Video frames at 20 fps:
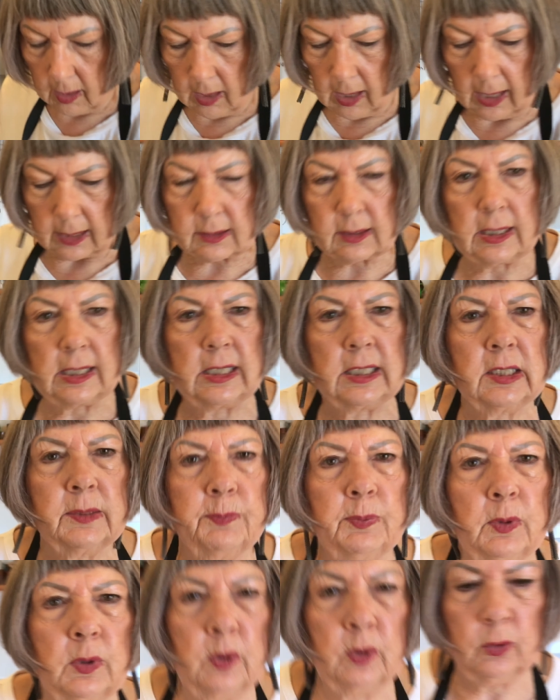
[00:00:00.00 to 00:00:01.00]
A
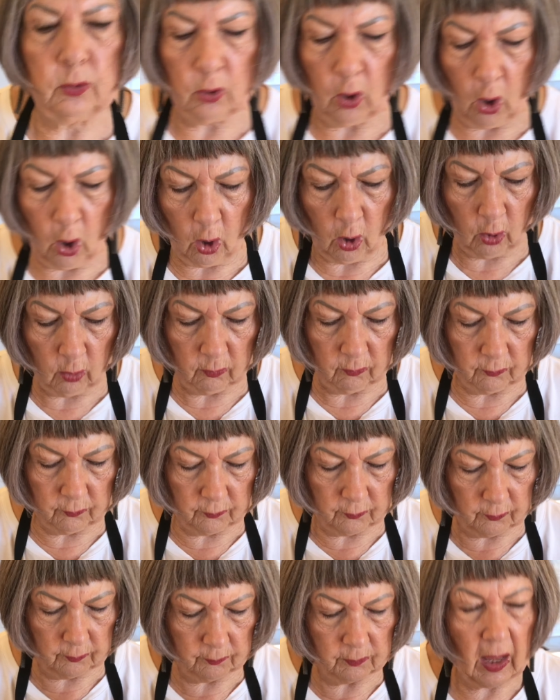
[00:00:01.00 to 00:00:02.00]
teaspoon
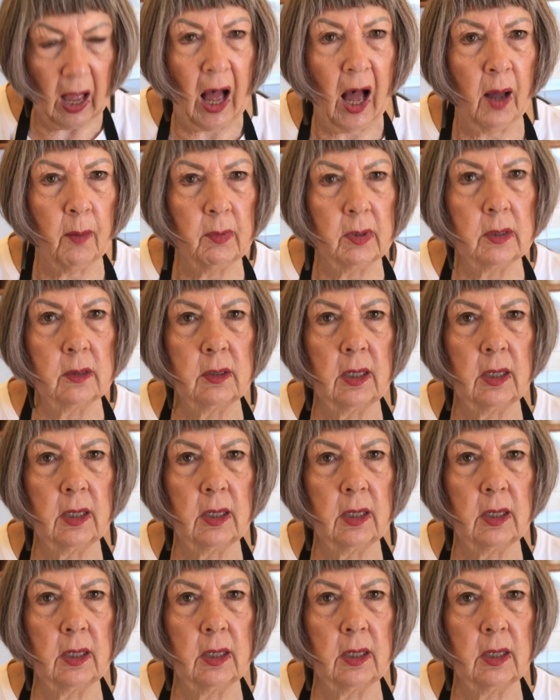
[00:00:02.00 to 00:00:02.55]
of almond